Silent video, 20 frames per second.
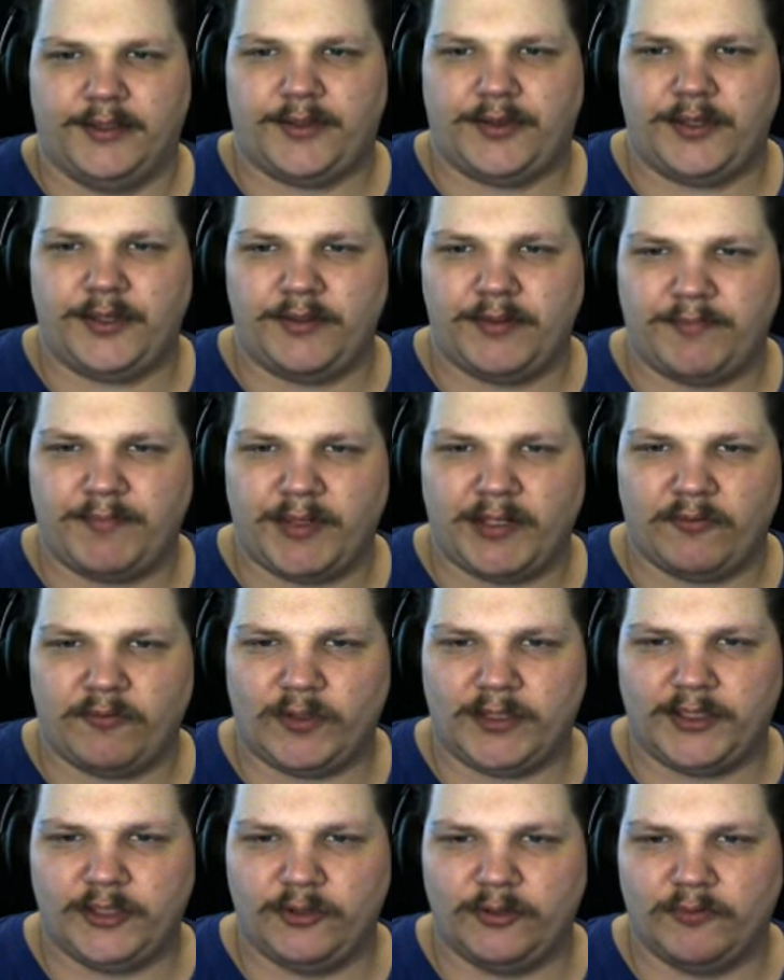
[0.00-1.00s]
You thought
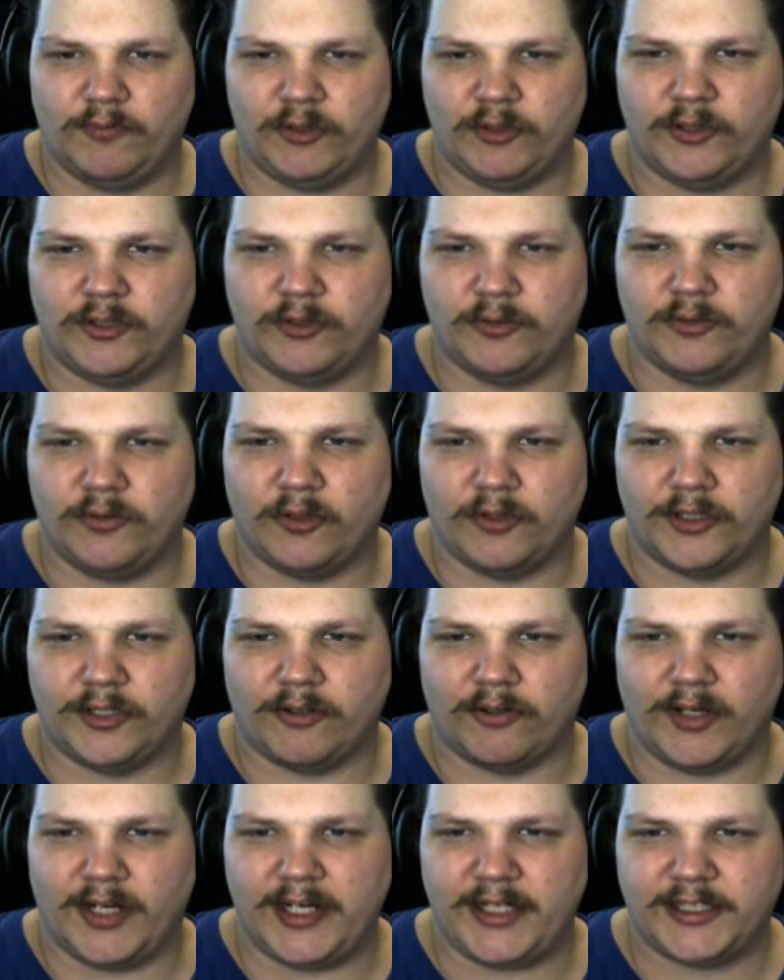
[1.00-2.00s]
about what you would do on
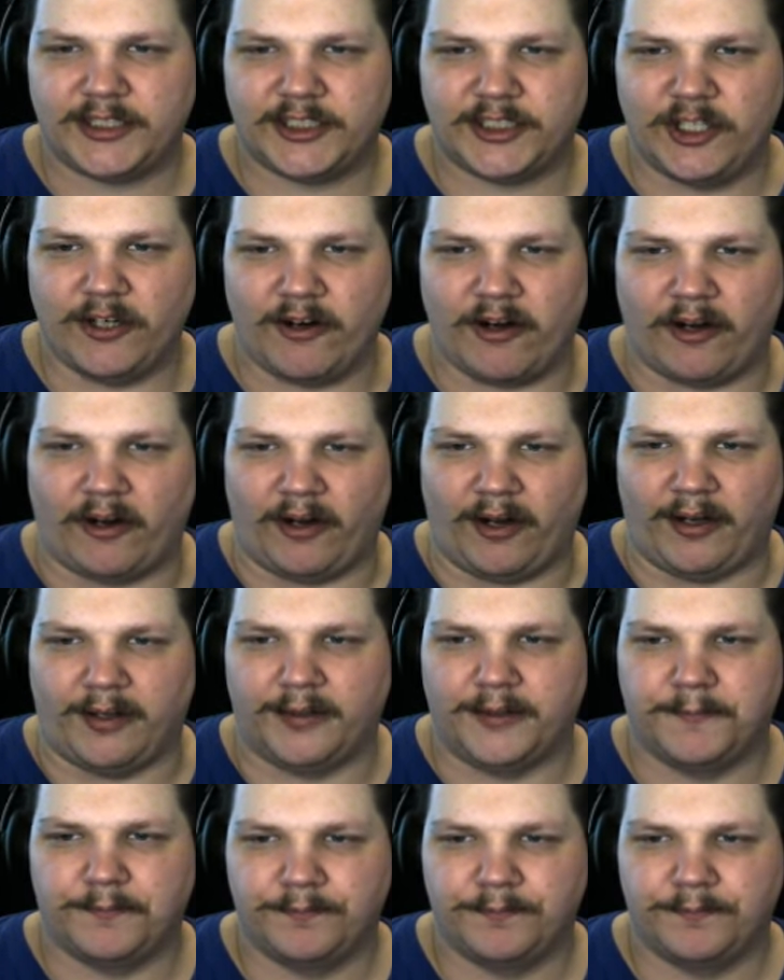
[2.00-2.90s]
your next turn.